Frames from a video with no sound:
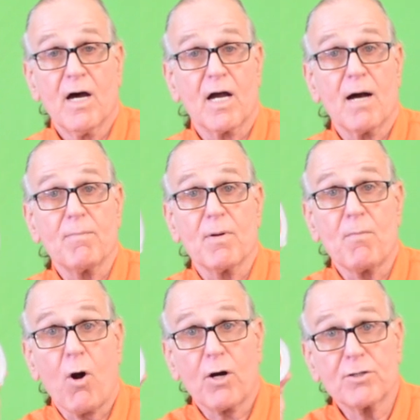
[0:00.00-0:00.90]
a couple of
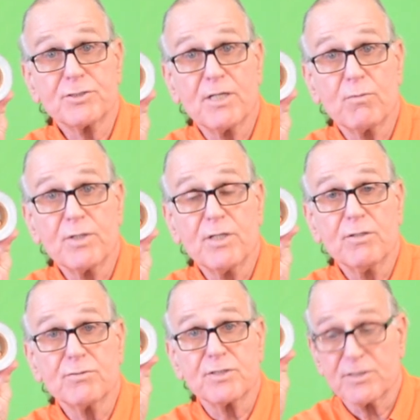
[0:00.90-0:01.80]
markers that we
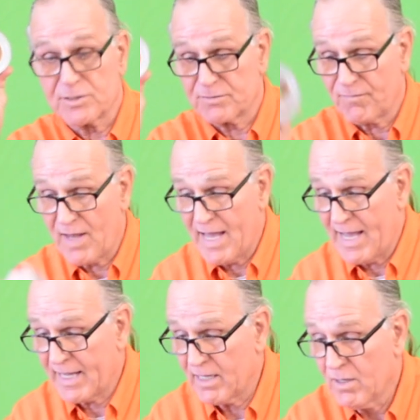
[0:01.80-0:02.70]
use. This is
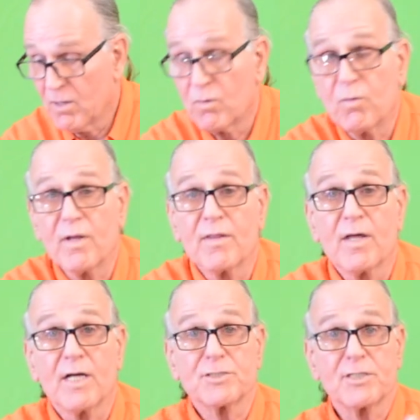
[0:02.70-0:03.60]
flag with
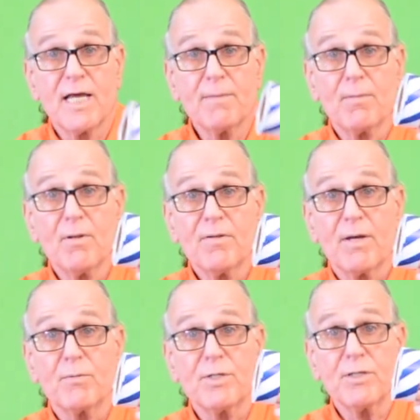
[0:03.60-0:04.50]
a staple that
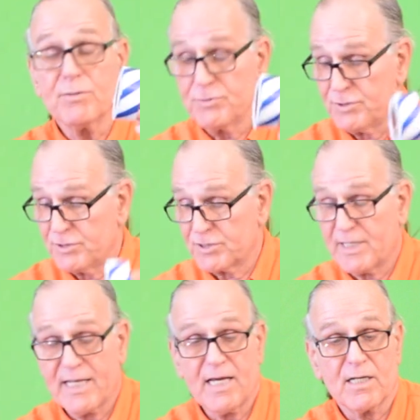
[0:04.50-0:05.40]
we use. You just
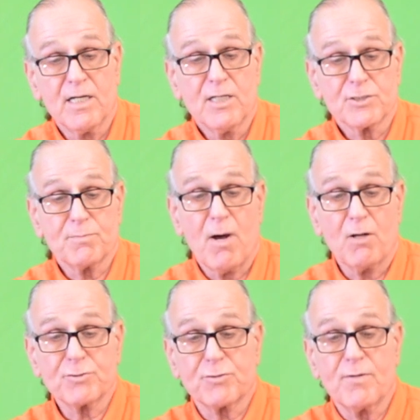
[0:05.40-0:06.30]
take a small
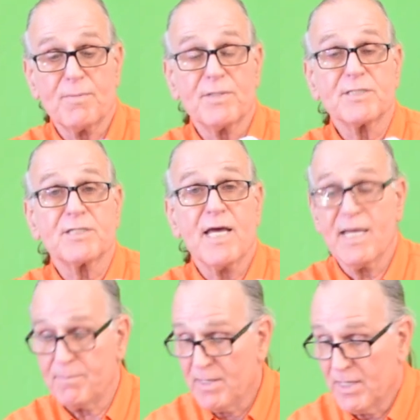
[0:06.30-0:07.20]
strip of this
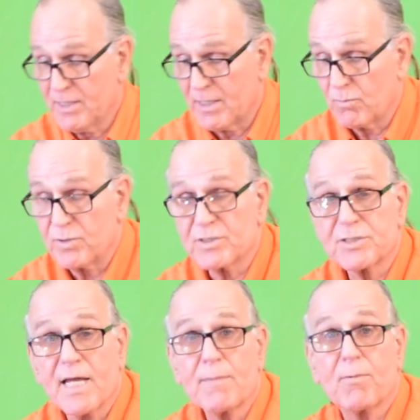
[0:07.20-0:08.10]
tape and with a
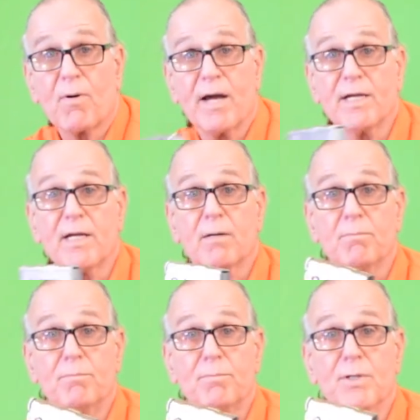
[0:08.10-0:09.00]
staple right here,
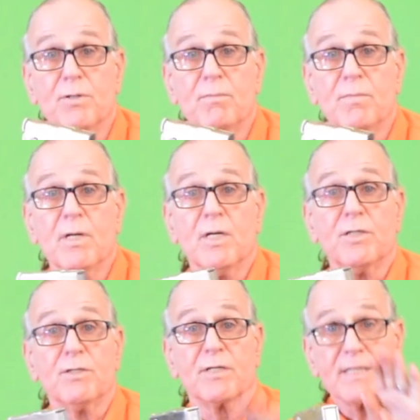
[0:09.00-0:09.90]
boom,
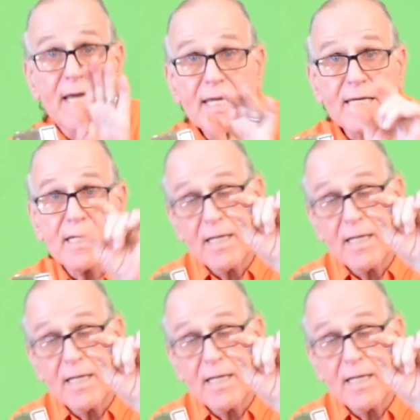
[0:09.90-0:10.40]
you can take it,